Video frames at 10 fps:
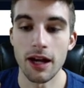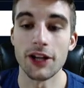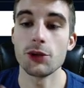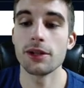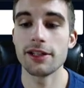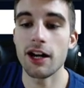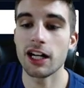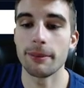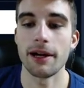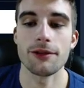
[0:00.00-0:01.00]
I do want to talk
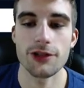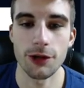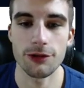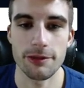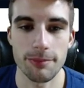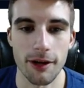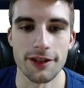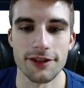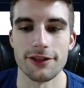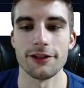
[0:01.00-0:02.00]
about show
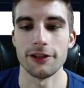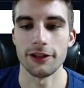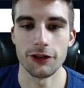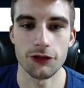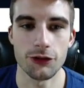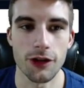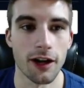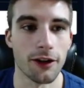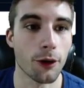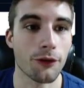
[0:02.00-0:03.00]
sponsor
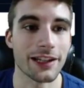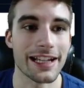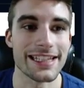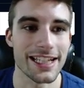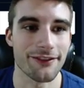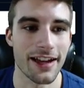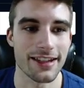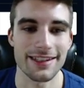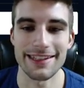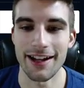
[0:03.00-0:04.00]

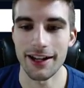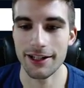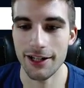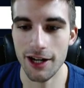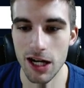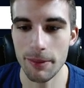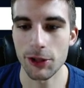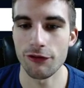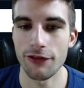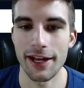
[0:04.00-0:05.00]
OverlayDFS.com, a
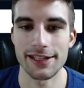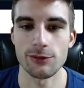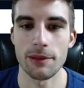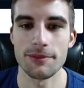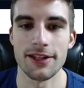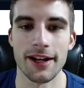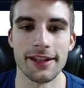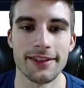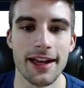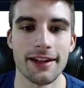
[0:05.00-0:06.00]
new fantasy
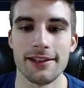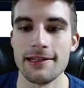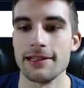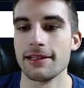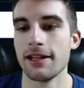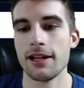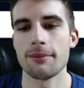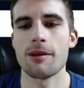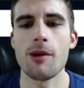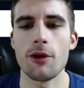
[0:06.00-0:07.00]
website that is
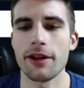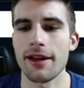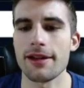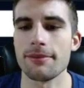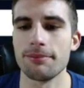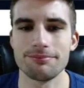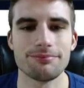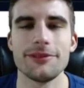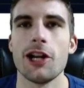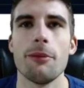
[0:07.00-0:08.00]
promoting a,
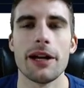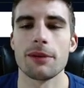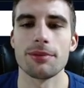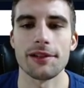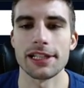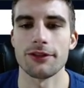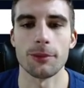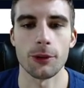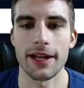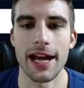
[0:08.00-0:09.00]
you know, a better place for
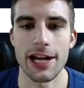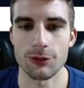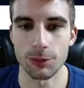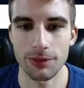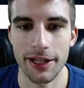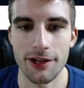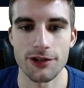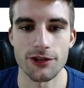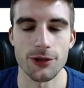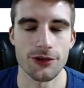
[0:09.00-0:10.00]
more casual players.
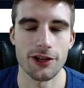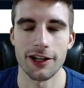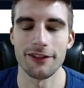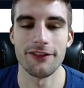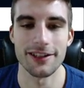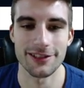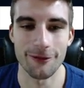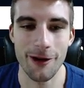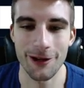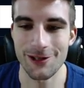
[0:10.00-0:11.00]
There's no shark
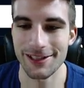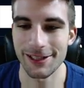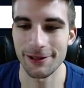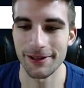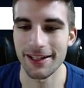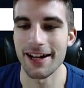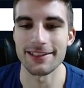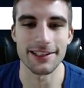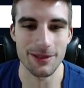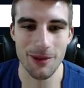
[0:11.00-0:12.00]
infested waters here with guys
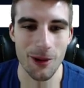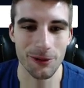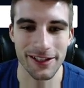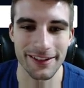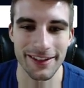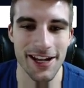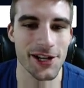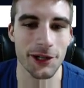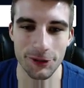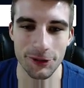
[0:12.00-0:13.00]
like Chipotle and that. You
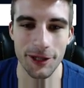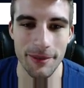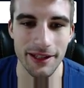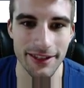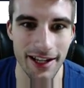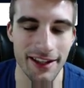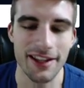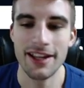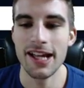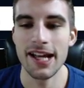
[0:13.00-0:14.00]
don't have to worry about that.
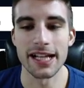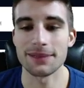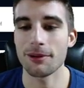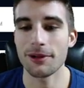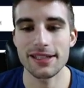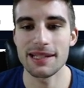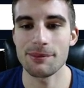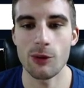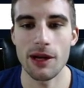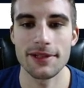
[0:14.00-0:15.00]
It's a pretty
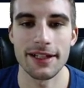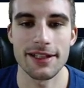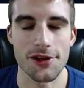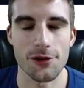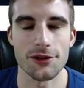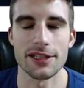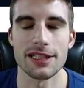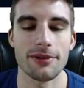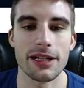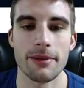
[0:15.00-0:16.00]
simple website to use. It's
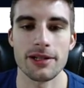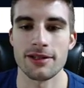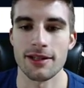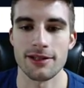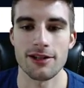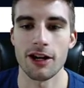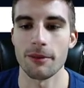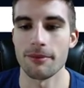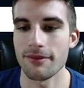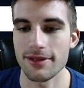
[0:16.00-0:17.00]
pretty much just a
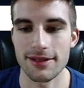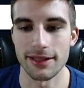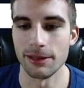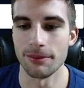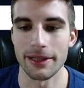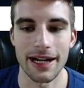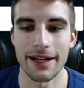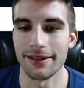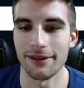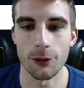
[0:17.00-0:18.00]
start'em, sit'em
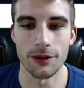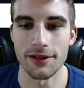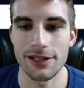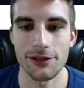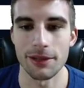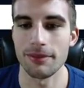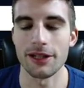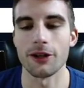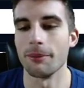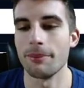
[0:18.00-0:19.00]
kind of ordeal.
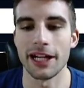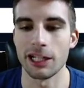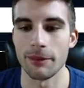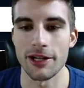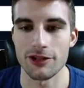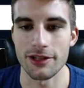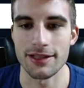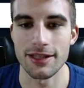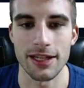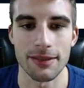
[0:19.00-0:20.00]
Pick'em, I should
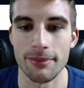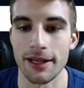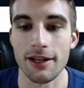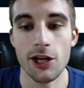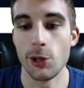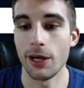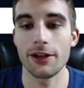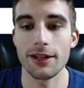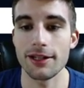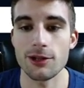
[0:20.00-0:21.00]
say. You pick whoever
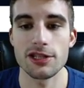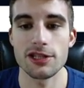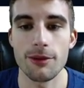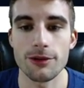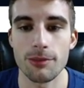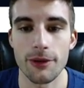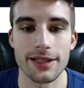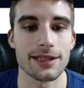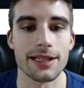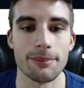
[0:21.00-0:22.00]
you think scores the most
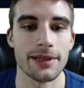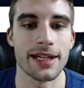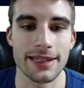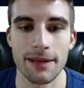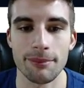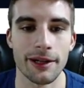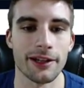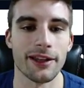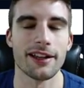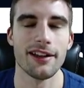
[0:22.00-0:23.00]
points, you pick that
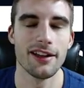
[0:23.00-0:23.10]
player. Like,